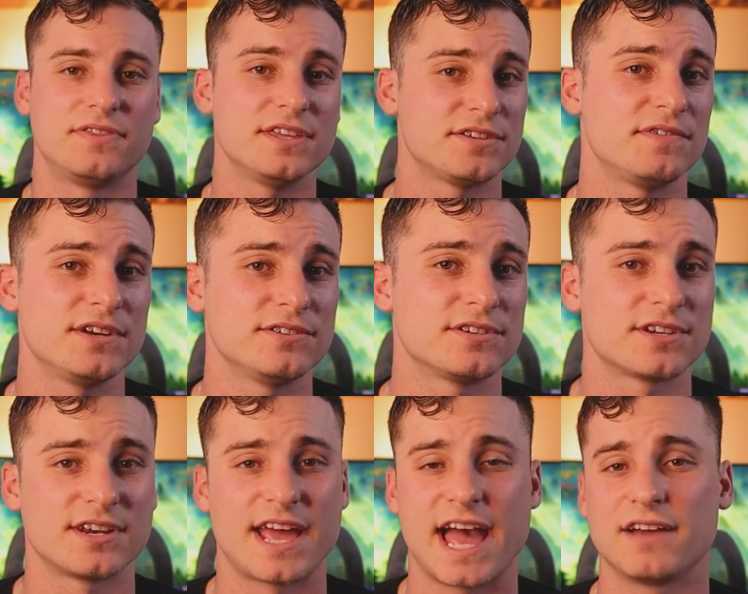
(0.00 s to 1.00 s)
This field is
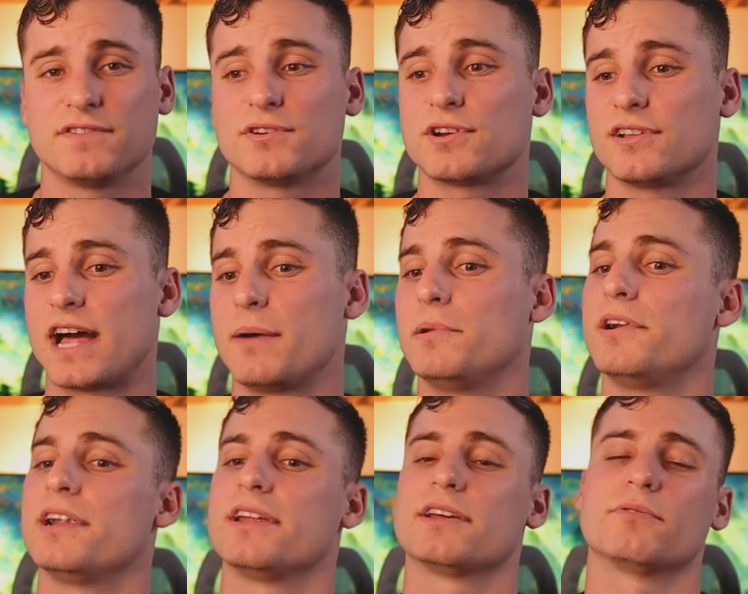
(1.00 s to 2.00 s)
going to have you
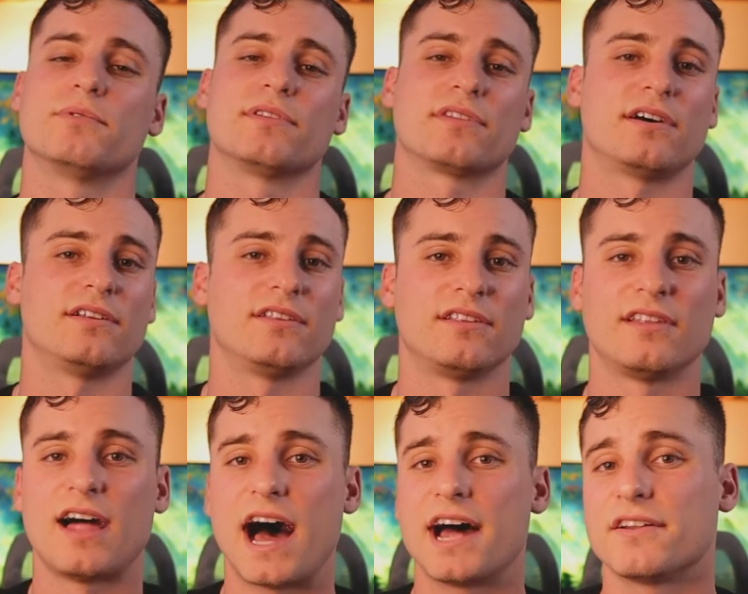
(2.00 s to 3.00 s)
collaborating with a
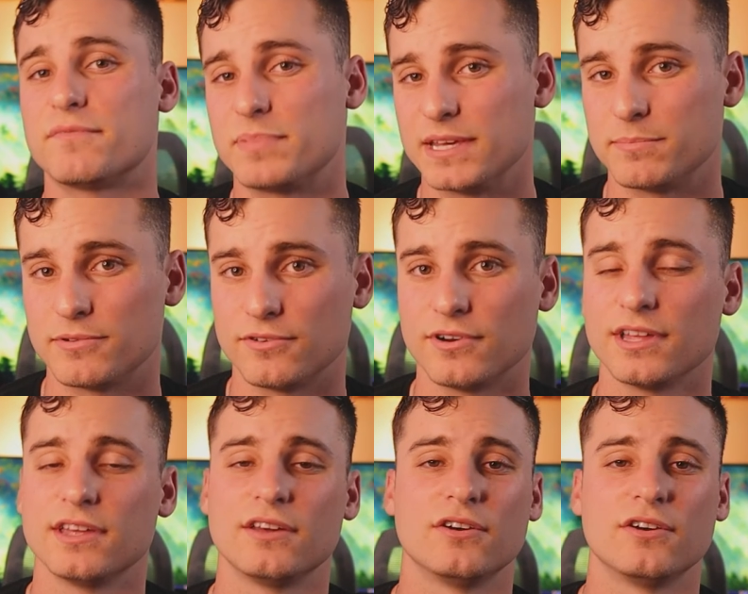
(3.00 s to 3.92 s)
lot of people